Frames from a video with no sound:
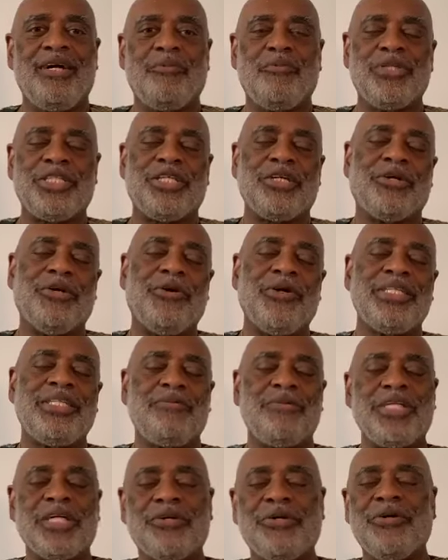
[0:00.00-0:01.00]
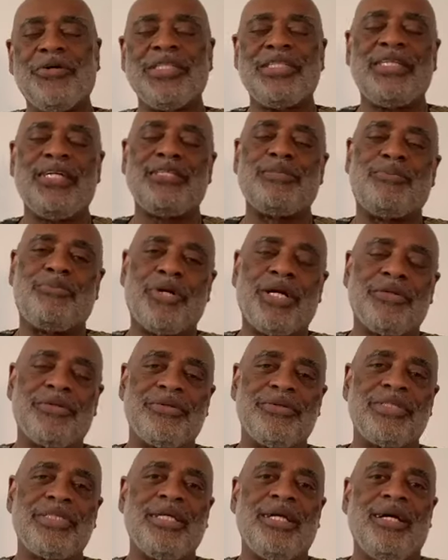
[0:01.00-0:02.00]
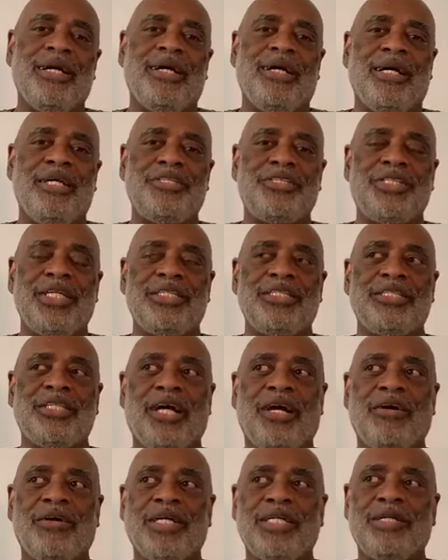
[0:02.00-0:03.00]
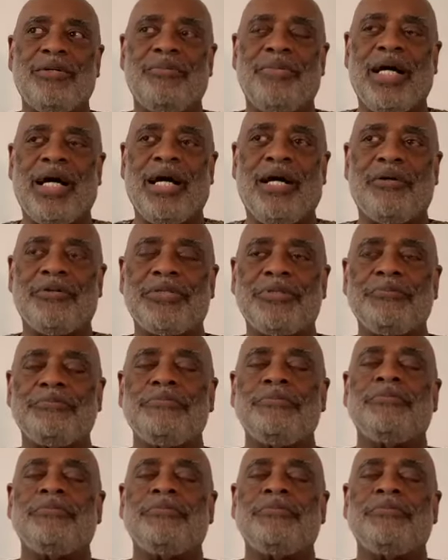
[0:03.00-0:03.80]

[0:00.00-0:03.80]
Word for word: which the Course, when the Course says brothers, it's just talking about